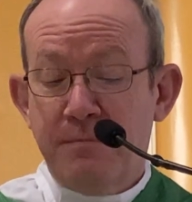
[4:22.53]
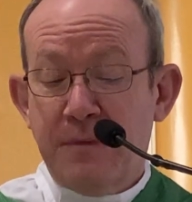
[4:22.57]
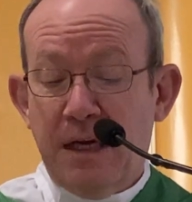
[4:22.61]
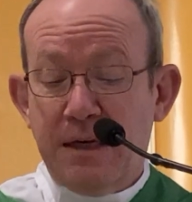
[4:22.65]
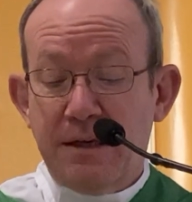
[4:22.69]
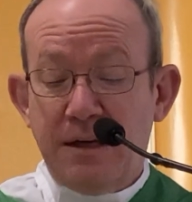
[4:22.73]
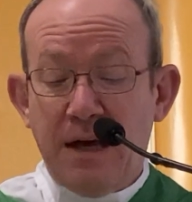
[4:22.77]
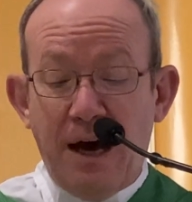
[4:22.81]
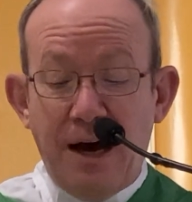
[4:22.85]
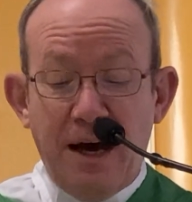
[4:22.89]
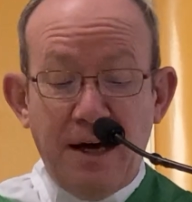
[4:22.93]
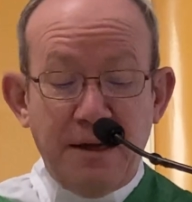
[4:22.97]

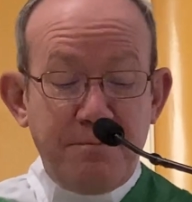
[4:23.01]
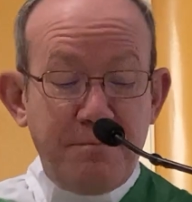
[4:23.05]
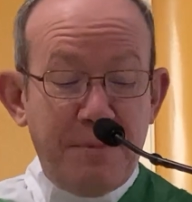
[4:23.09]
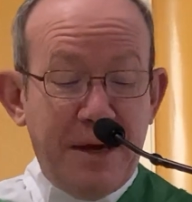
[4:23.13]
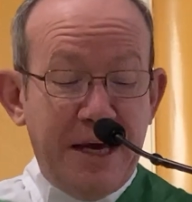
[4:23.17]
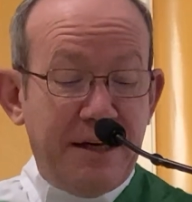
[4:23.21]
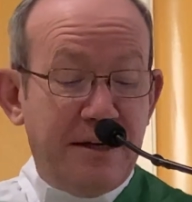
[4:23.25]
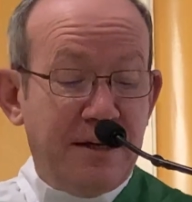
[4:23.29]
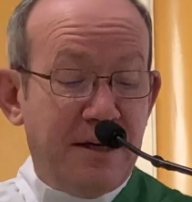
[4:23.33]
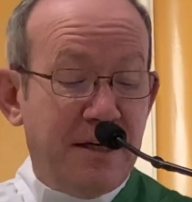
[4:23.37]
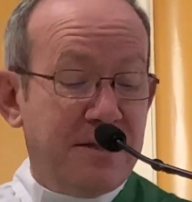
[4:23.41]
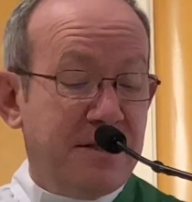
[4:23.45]
God
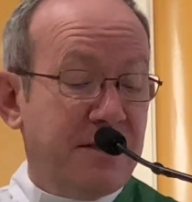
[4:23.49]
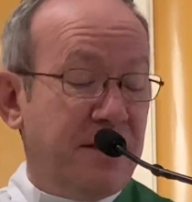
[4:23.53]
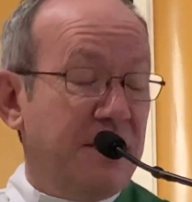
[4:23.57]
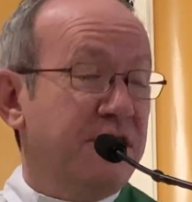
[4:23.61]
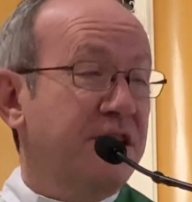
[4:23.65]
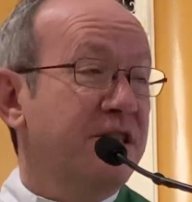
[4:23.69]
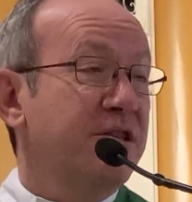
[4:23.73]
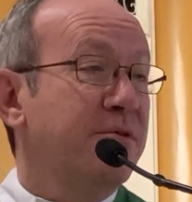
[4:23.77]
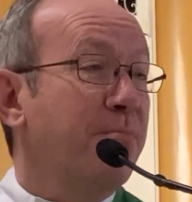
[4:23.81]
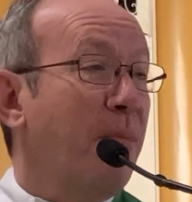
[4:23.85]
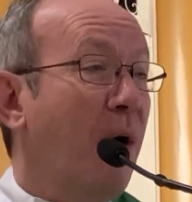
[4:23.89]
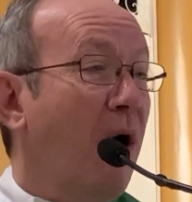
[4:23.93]
made us a
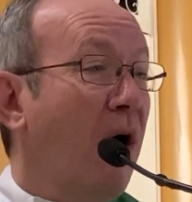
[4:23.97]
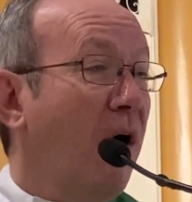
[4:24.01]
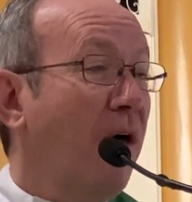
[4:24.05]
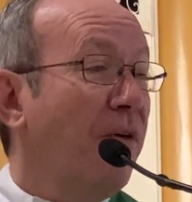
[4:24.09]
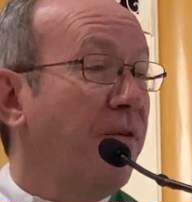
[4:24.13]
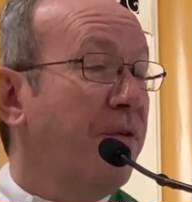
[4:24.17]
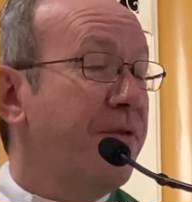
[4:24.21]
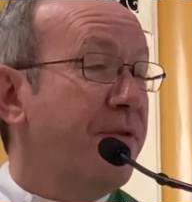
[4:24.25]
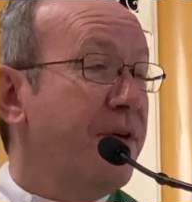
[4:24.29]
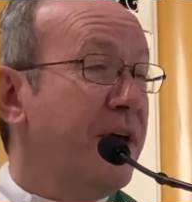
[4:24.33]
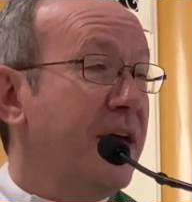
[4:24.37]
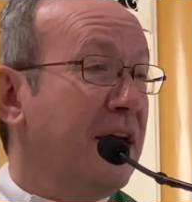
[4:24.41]
small
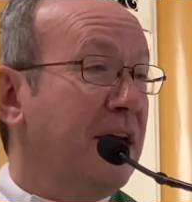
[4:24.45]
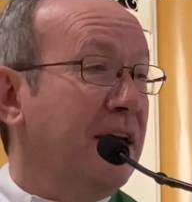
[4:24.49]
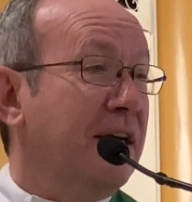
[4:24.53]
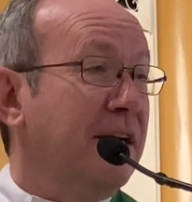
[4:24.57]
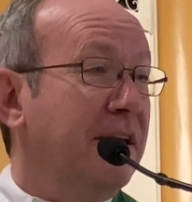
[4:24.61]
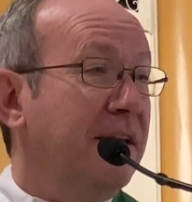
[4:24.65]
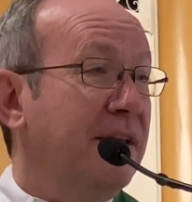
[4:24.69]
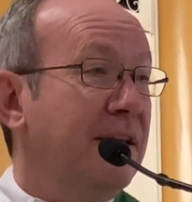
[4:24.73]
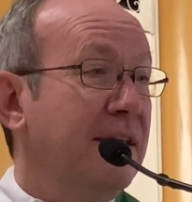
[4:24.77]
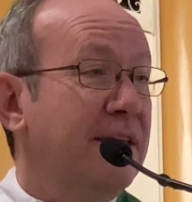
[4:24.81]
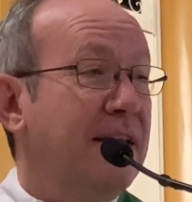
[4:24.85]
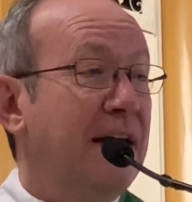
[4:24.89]

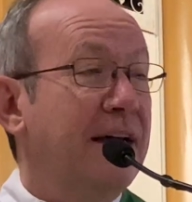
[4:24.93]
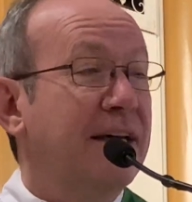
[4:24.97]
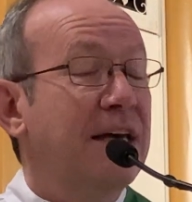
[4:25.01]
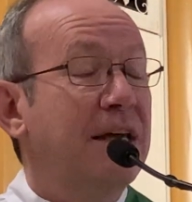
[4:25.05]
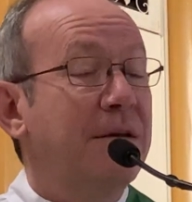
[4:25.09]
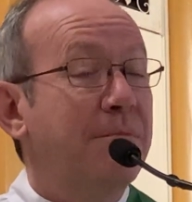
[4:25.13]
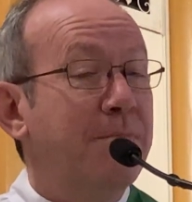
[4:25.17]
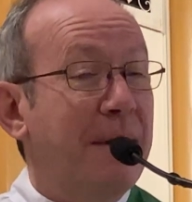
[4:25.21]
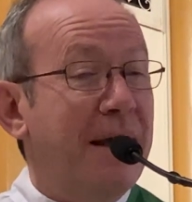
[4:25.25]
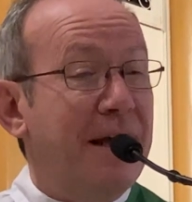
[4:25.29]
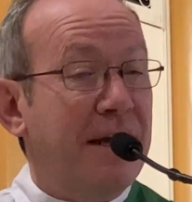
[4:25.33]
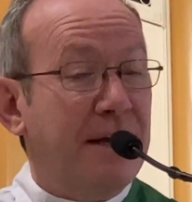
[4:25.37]
thing that
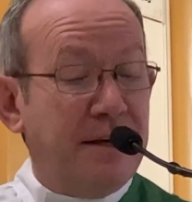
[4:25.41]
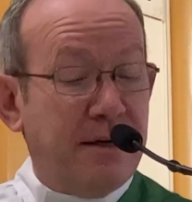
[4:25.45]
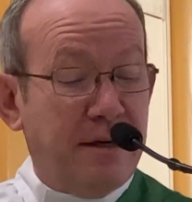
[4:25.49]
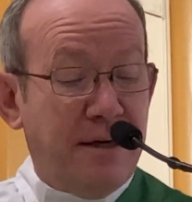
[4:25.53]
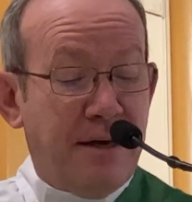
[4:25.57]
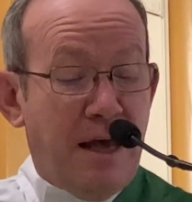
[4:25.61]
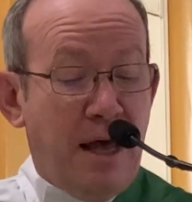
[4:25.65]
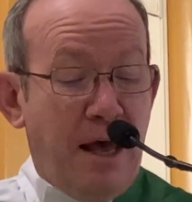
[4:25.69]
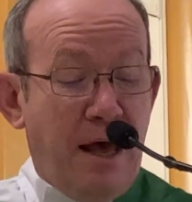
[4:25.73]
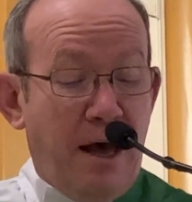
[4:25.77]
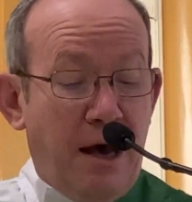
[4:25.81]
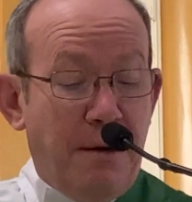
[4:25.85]
can make
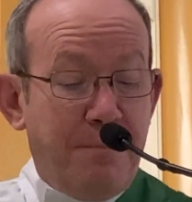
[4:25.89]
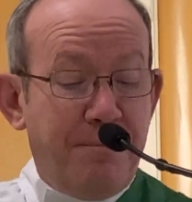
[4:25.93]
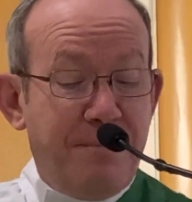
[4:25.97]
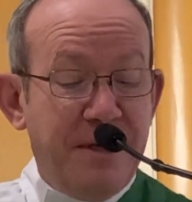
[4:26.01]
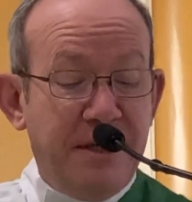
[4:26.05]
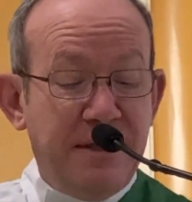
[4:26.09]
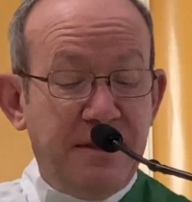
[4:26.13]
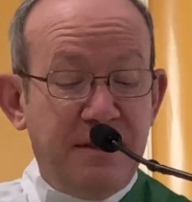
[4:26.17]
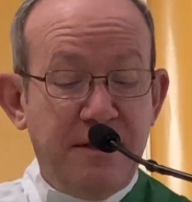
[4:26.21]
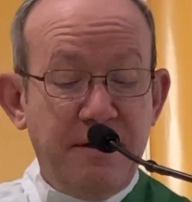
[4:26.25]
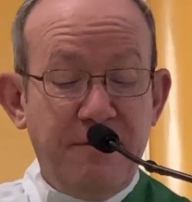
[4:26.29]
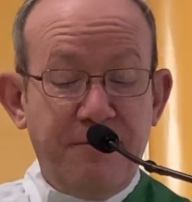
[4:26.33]
a
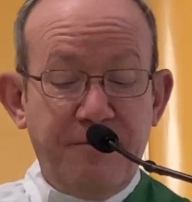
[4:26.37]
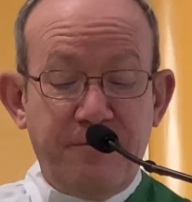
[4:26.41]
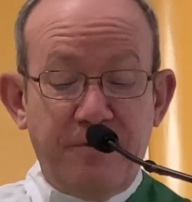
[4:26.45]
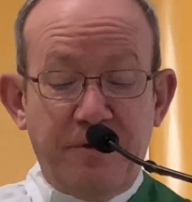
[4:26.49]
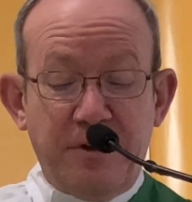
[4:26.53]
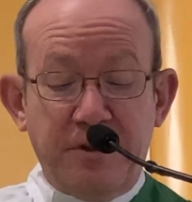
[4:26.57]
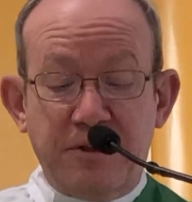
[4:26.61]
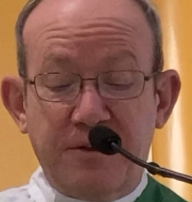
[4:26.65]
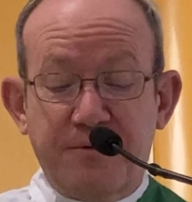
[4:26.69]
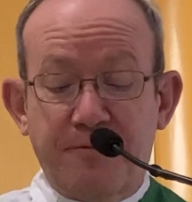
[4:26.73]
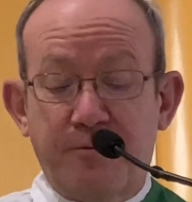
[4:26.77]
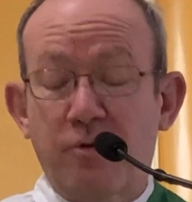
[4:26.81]
big
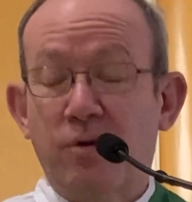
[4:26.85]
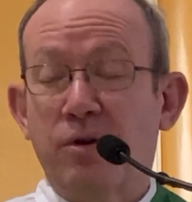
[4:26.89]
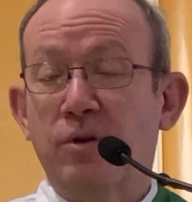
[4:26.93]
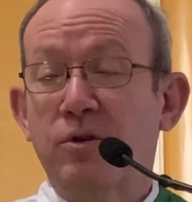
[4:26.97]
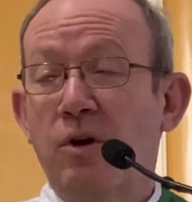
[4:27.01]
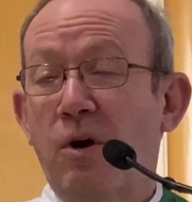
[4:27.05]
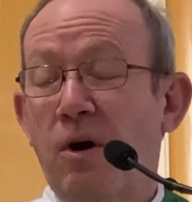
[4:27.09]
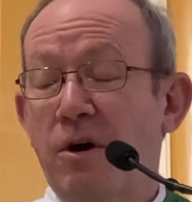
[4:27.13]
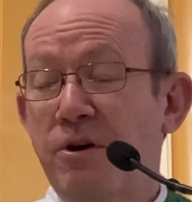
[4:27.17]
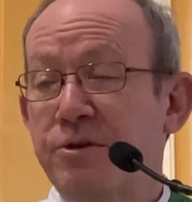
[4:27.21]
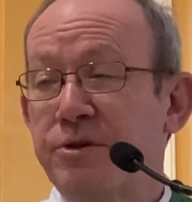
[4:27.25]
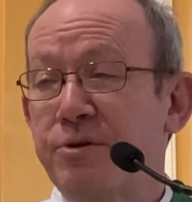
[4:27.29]
difference for a
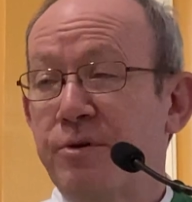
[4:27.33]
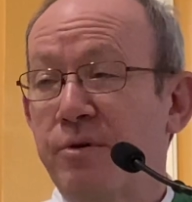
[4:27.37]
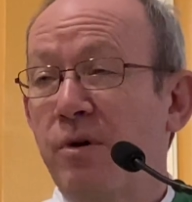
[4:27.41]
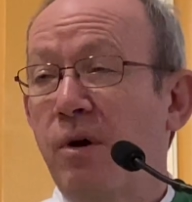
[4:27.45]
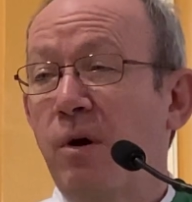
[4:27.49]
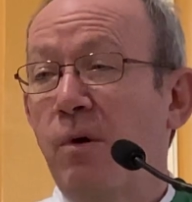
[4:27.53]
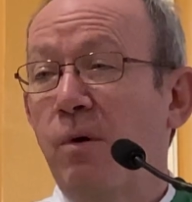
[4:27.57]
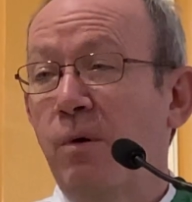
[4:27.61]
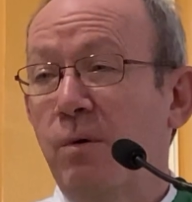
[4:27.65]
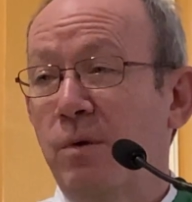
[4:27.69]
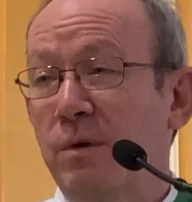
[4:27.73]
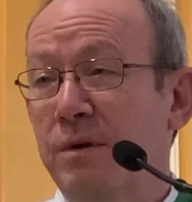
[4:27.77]
larger
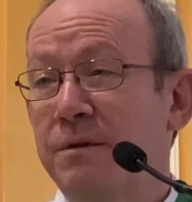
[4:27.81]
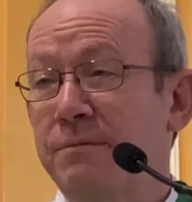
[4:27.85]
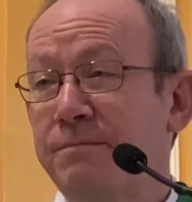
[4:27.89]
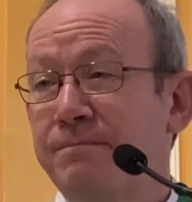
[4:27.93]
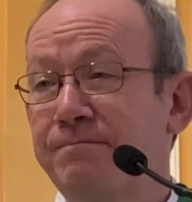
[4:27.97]
whole.